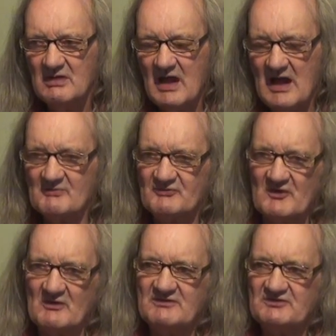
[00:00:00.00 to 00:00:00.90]
I'm
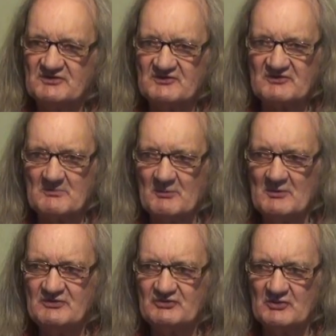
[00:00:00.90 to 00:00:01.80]
sorry to
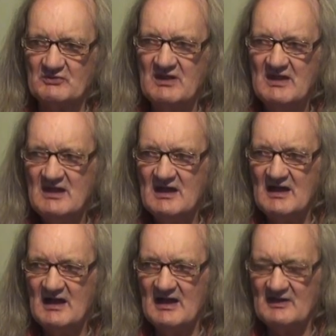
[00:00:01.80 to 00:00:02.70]
disappoint you
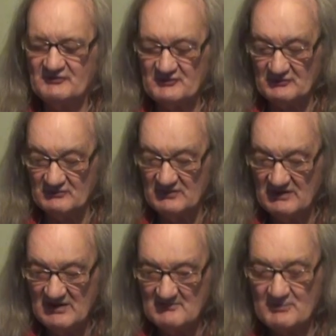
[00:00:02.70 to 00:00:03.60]
and to
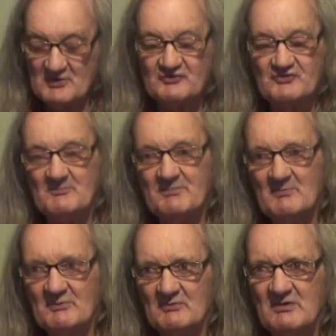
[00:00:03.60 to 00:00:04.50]
burst your
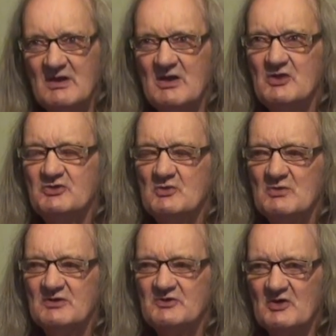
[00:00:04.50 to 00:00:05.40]
bubble. You
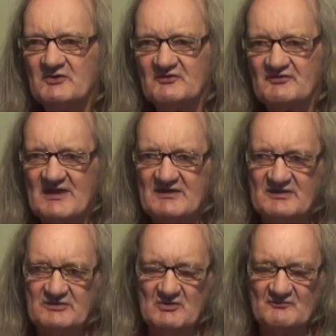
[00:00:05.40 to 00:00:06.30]
will not ascend
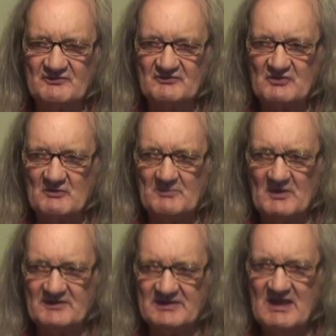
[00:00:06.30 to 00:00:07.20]
in your physical
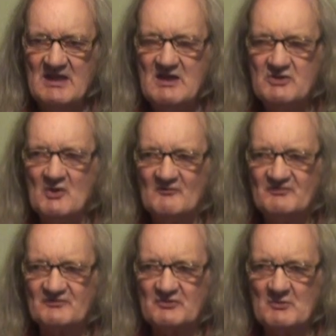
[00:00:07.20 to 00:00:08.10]
body. Your
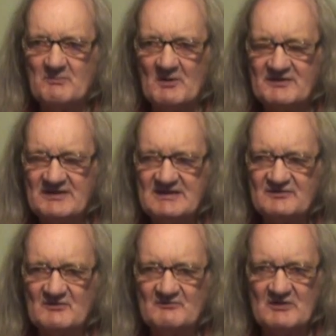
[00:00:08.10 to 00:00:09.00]
physical body is
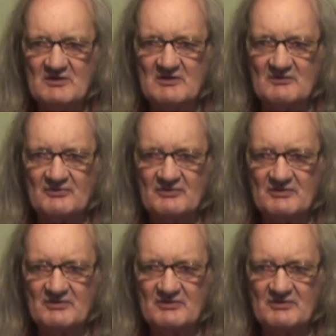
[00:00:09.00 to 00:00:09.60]
of earth.